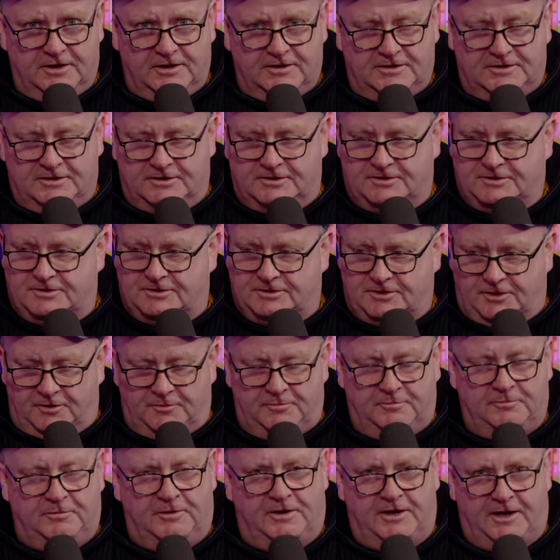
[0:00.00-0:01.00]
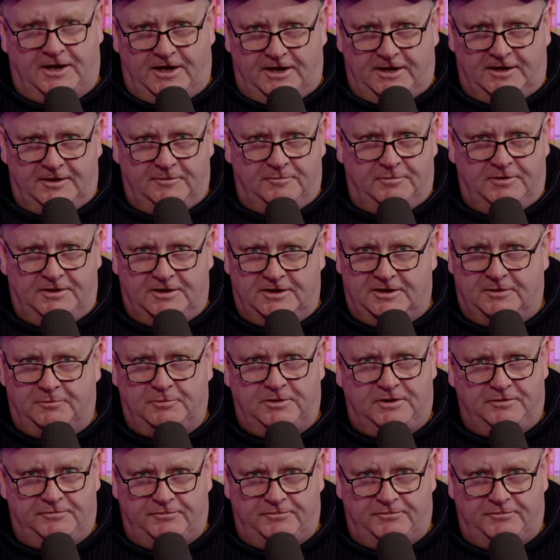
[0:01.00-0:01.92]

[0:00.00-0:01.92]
Just some guy being a wee